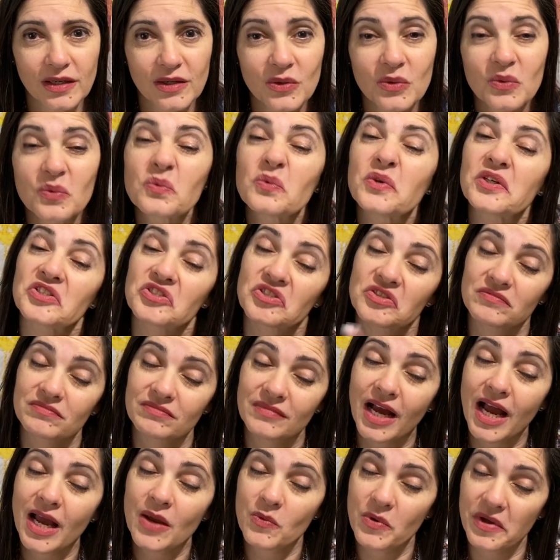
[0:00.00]
which
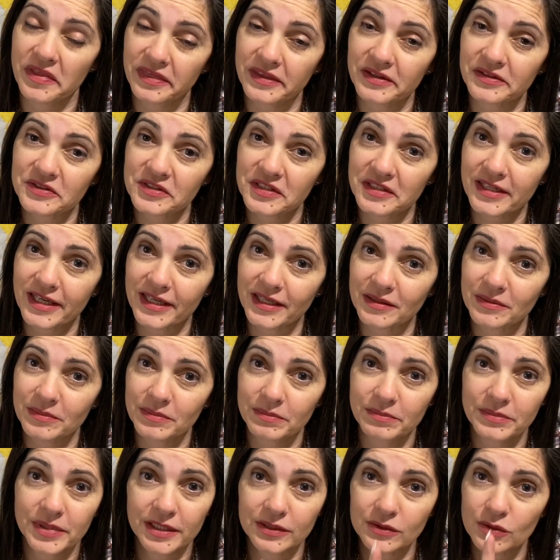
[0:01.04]
I went there today,
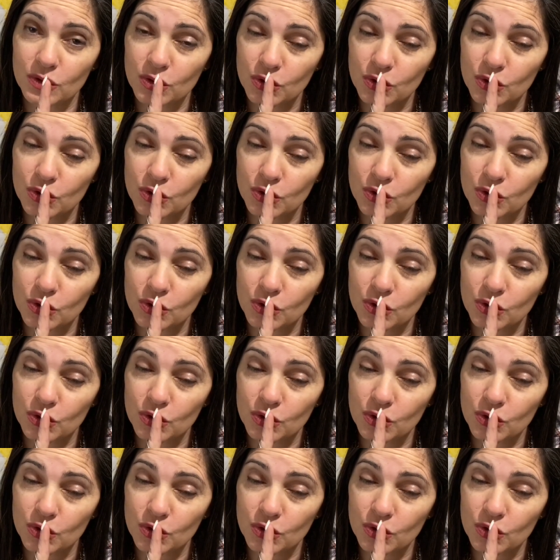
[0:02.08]
but